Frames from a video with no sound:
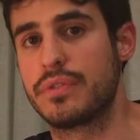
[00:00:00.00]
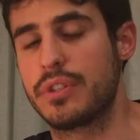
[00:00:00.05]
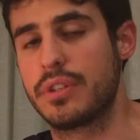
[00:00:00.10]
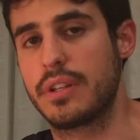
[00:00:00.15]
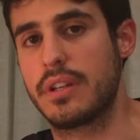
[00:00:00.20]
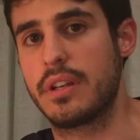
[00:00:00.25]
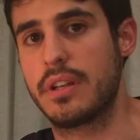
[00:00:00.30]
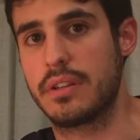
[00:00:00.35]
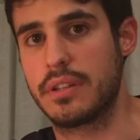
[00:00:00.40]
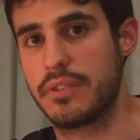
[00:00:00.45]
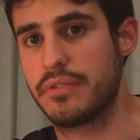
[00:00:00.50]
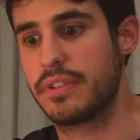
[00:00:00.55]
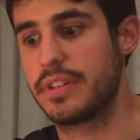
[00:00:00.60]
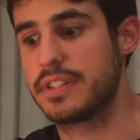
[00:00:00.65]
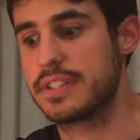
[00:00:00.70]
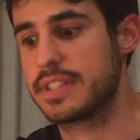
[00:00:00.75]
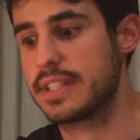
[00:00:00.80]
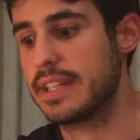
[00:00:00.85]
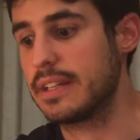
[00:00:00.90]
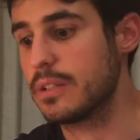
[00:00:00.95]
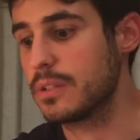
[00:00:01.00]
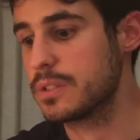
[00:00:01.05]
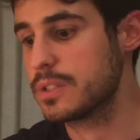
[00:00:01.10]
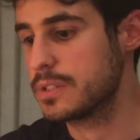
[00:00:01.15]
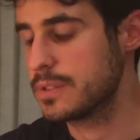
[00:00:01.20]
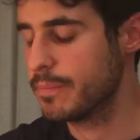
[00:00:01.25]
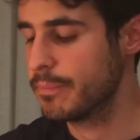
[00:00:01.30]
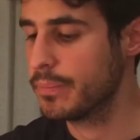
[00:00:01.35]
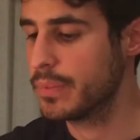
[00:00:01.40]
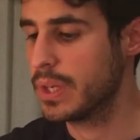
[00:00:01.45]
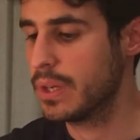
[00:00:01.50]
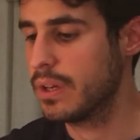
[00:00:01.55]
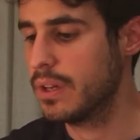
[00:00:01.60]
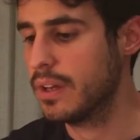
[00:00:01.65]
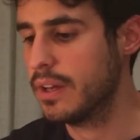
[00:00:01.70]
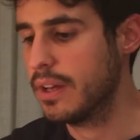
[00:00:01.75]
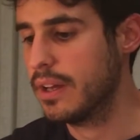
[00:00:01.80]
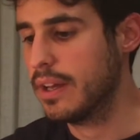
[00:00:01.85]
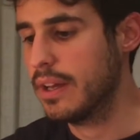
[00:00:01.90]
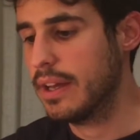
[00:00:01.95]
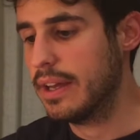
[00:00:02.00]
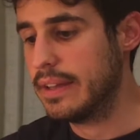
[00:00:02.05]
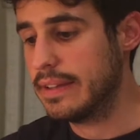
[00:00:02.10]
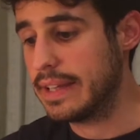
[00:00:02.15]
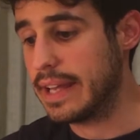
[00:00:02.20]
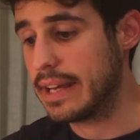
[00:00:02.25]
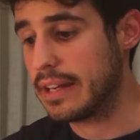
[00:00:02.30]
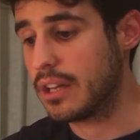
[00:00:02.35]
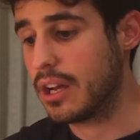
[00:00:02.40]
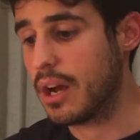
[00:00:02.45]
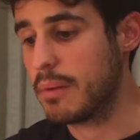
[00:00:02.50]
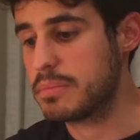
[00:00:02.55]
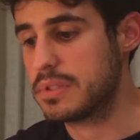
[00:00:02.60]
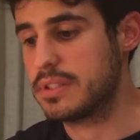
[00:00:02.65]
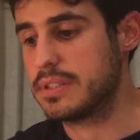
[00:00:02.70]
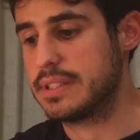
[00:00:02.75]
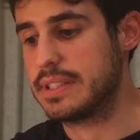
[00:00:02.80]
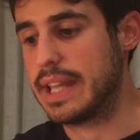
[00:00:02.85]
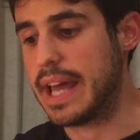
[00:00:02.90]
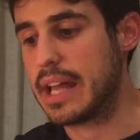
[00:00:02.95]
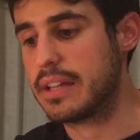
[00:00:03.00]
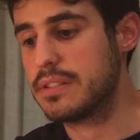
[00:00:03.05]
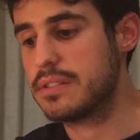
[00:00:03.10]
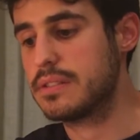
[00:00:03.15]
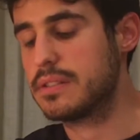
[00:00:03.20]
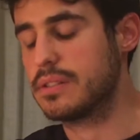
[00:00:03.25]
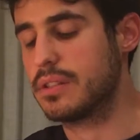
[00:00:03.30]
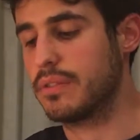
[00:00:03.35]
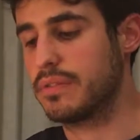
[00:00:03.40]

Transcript: for the different skills. Then comes the status